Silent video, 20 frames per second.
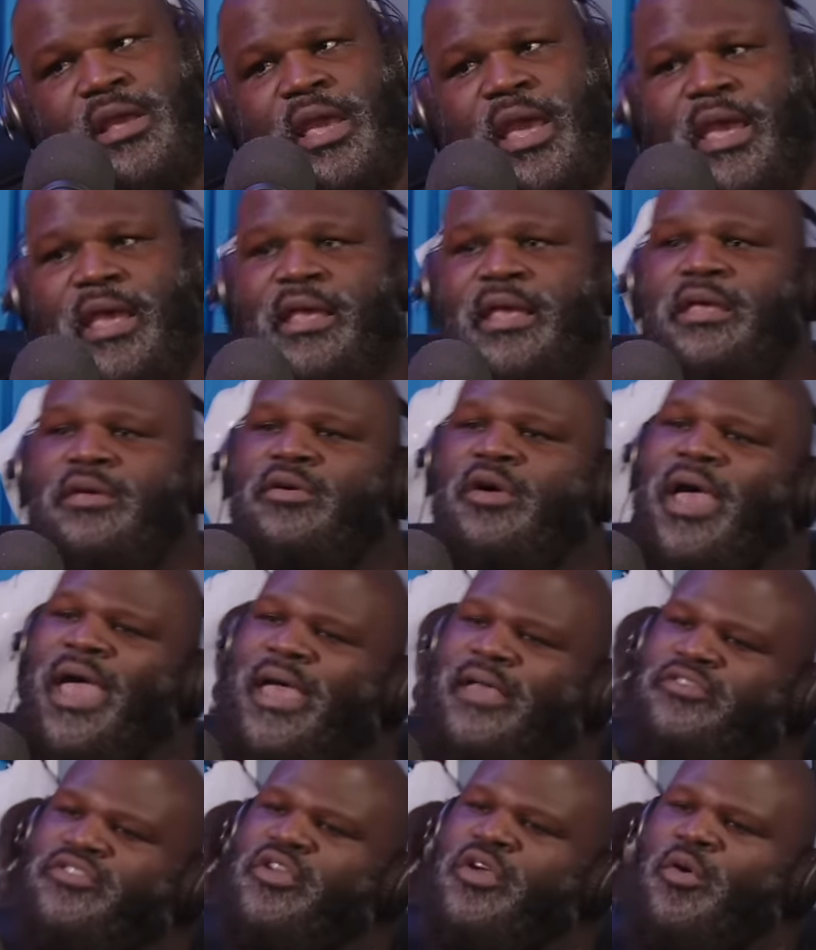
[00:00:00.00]
And he'll
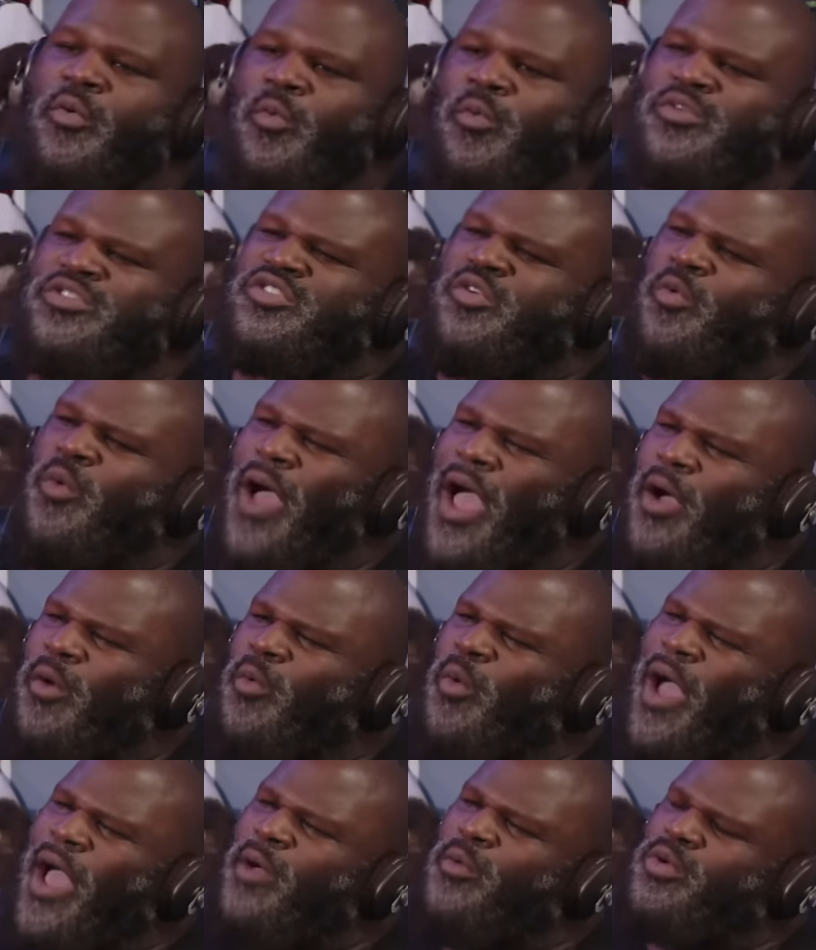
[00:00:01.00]
ask, so
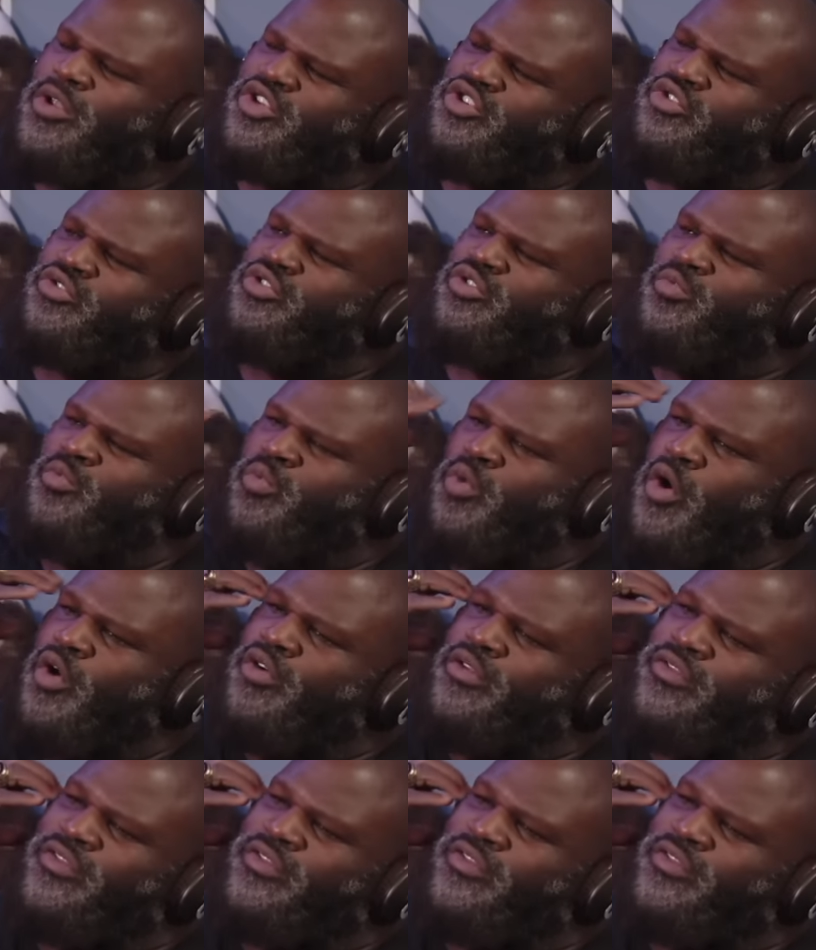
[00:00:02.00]
why would you work